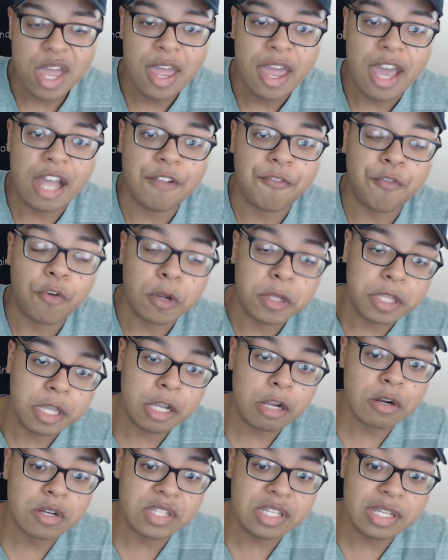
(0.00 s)
And for
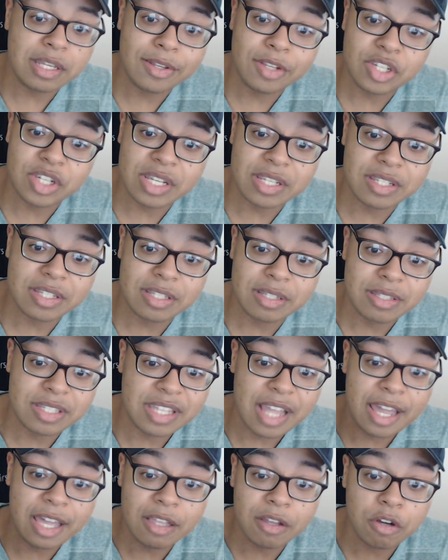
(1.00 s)
years, he just
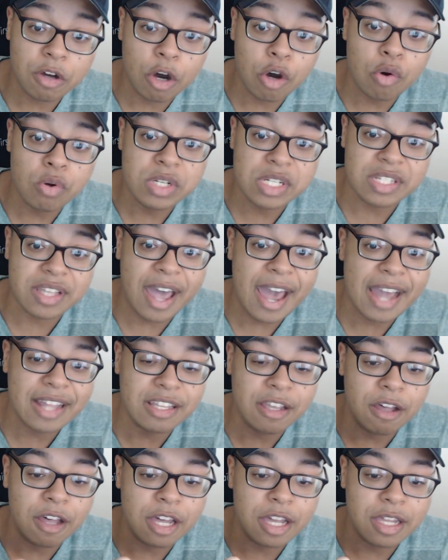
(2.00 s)
stayed low, just
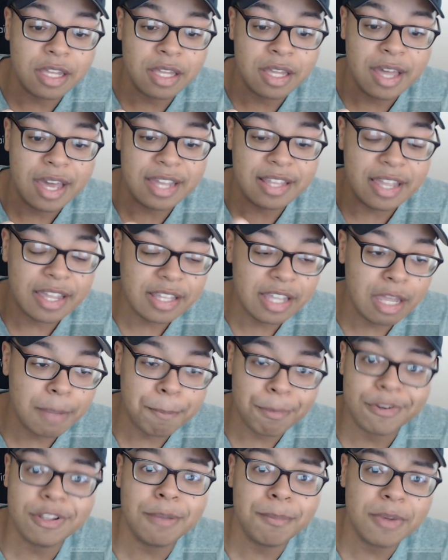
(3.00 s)
acting like an idiot,
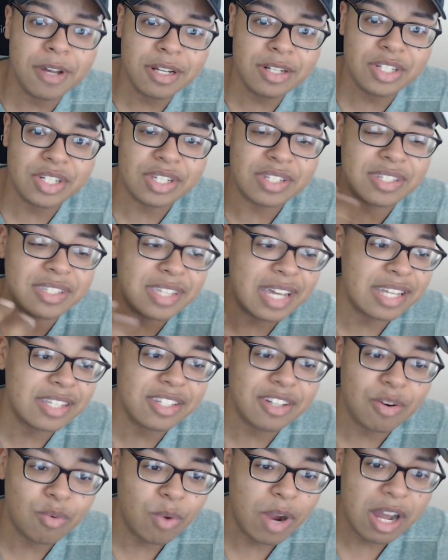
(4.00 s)
pretty much, just
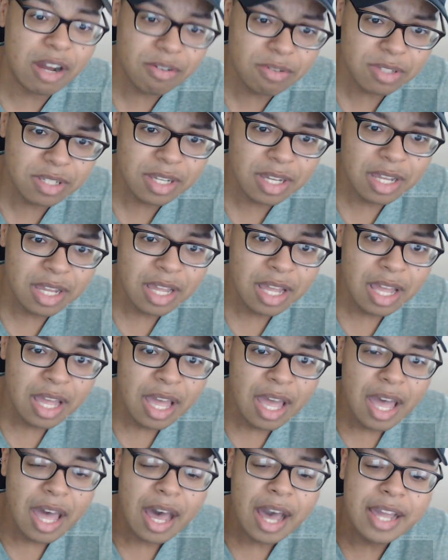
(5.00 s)
dancing around.
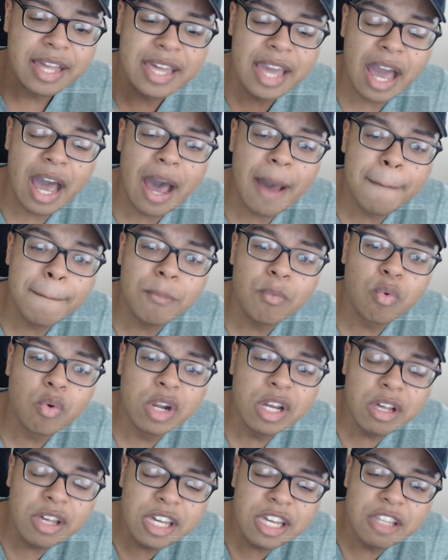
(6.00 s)
Again, I'm
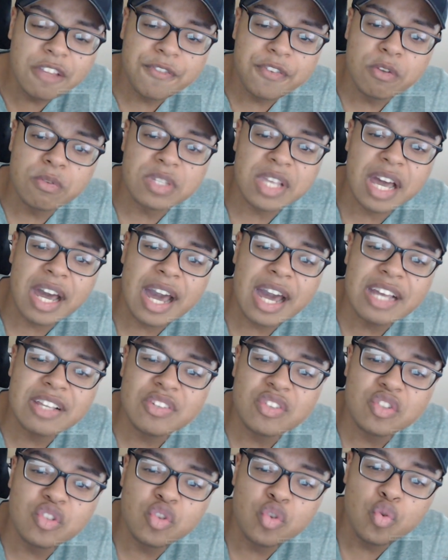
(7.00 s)
really confused
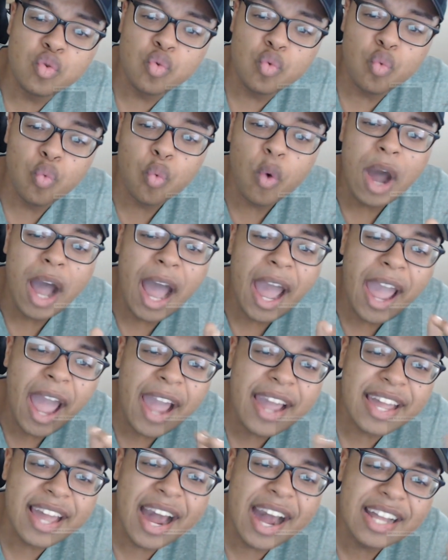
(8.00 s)
as to why.
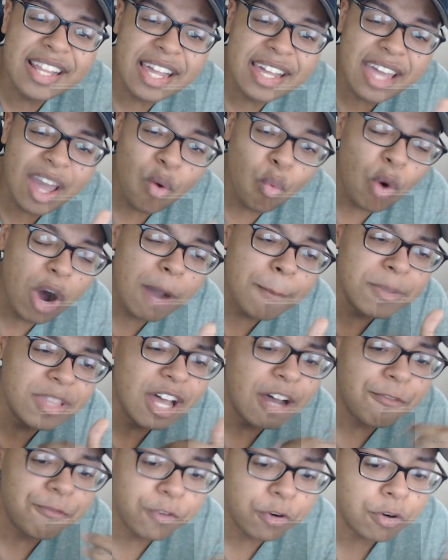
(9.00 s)
I kind of get why, but
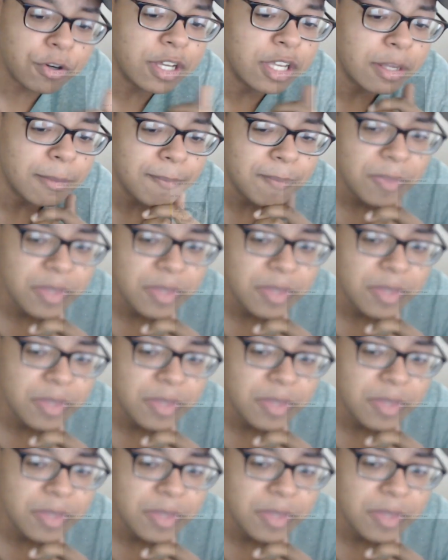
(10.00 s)
not fully.